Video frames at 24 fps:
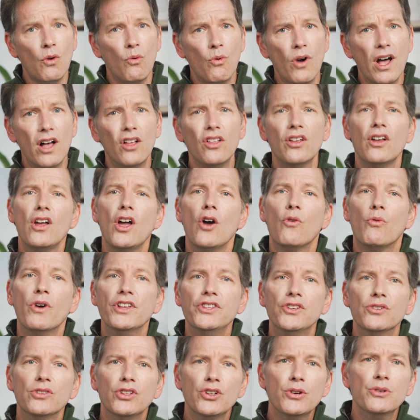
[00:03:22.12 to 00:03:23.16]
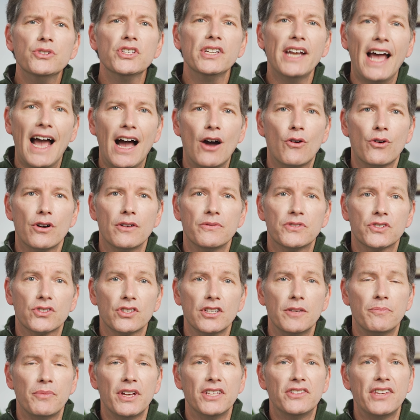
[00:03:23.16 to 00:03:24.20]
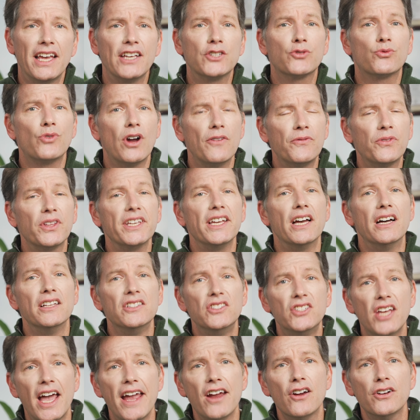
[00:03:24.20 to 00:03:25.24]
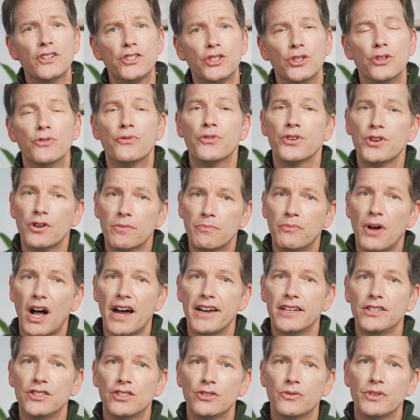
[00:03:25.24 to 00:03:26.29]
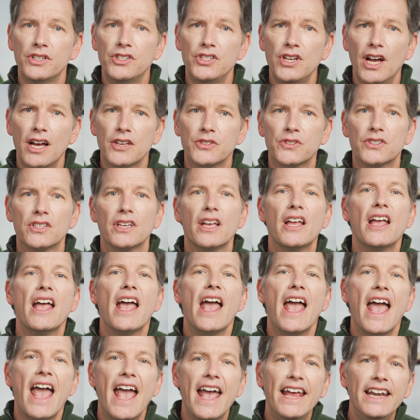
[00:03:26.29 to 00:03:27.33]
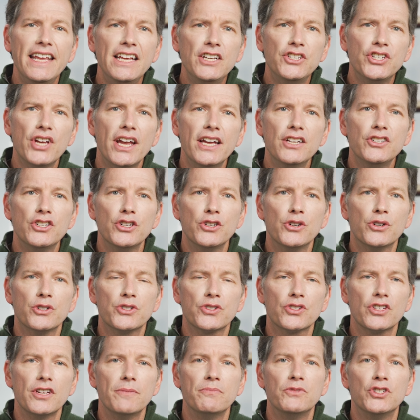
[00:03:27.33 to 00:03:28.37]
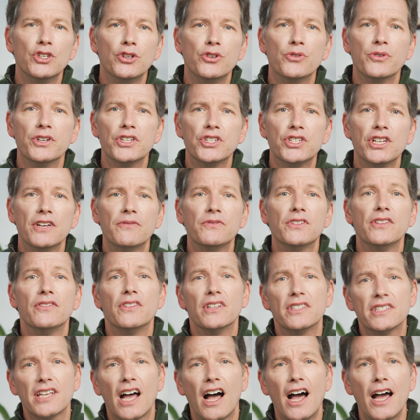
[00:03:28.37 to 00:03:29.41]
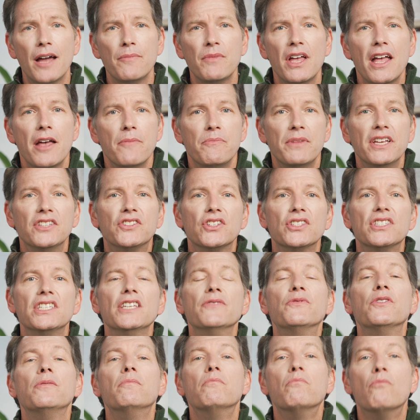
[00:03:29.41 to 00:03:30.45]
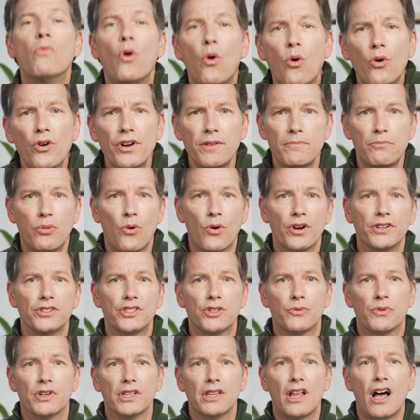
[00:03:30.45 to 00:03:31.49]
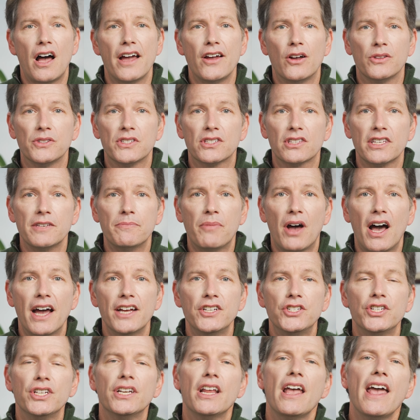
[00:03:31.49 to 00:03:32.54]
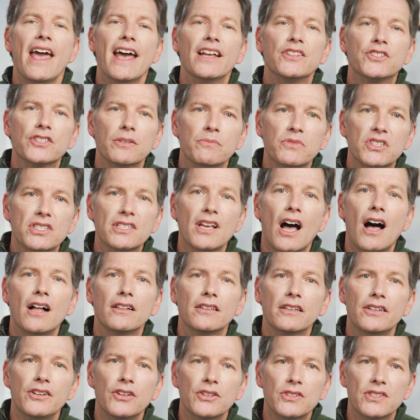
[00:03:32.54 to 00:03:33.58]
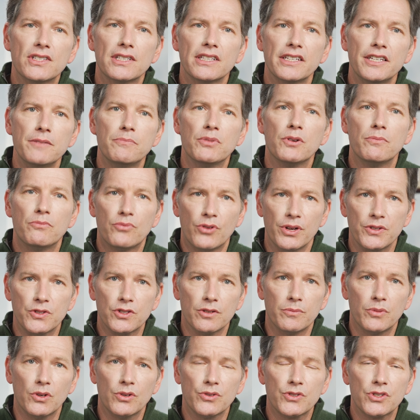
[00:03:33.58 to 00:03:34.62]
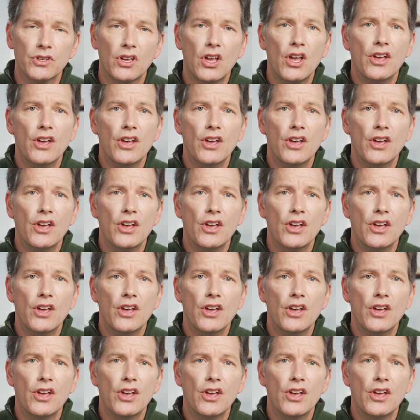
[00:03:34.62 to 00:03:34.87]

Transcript: Well, when you lose an hour of sleep, it takes roughly a day or two for your body to adjust. Any change in your sleep due to a shift in the time means it's even more important to rely on sleep hygiene and some solid sleep principles.